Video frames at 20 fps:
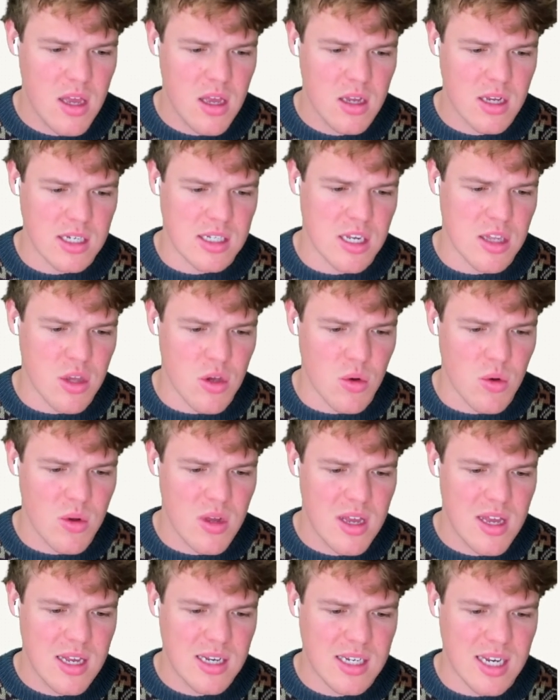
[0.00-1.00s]
Continue,
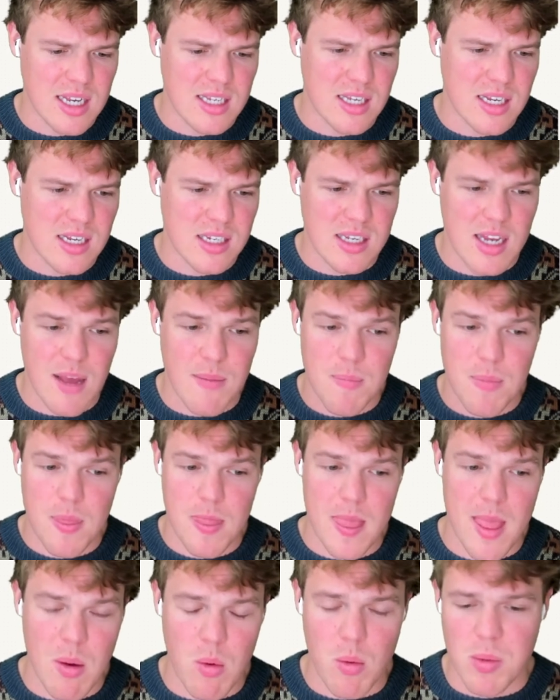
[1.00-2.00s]
test that step,
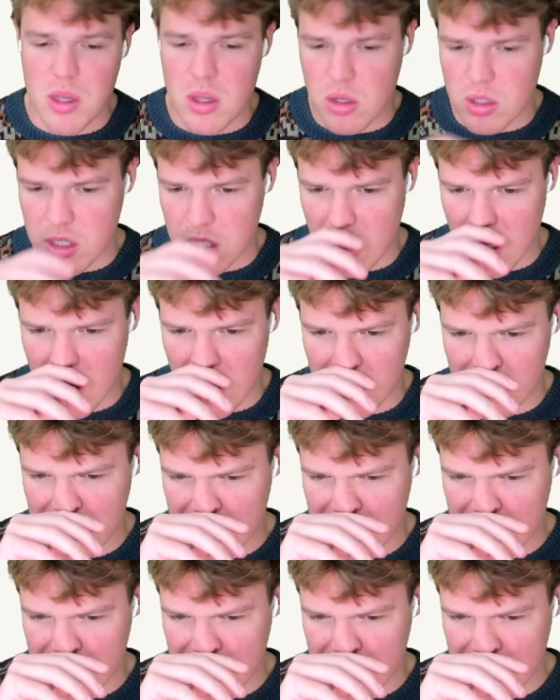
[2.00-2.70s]
and we'll be good to go.